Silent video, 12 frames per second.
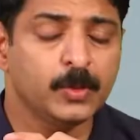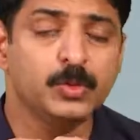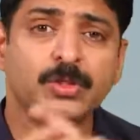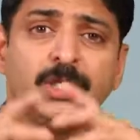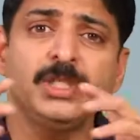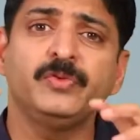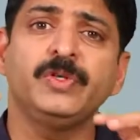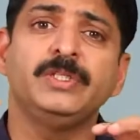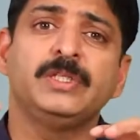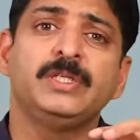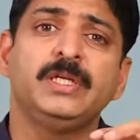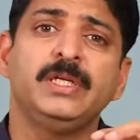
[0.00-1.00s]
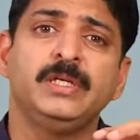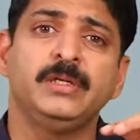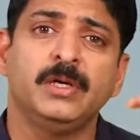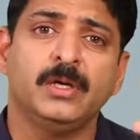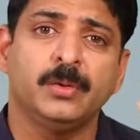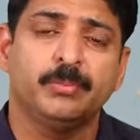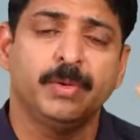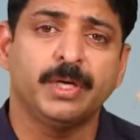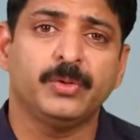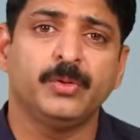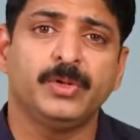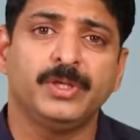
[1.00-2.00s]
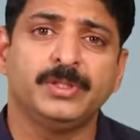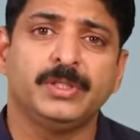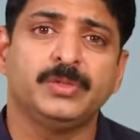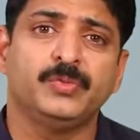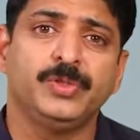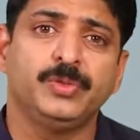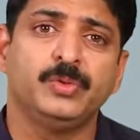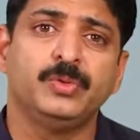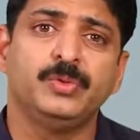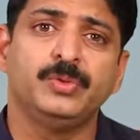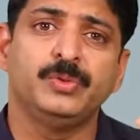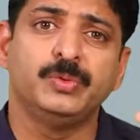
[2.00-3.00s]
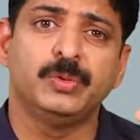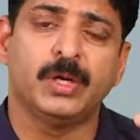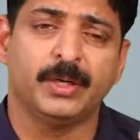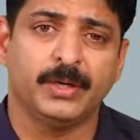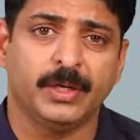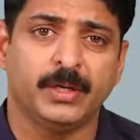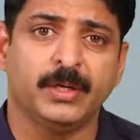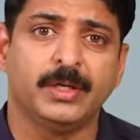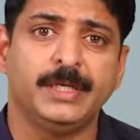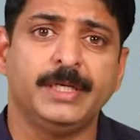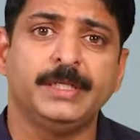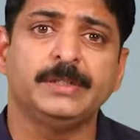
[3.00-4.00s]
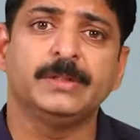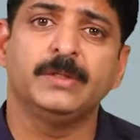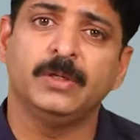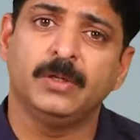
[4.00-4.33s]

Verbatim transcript: So, that is why generally micro TESEs we do not do on regular days.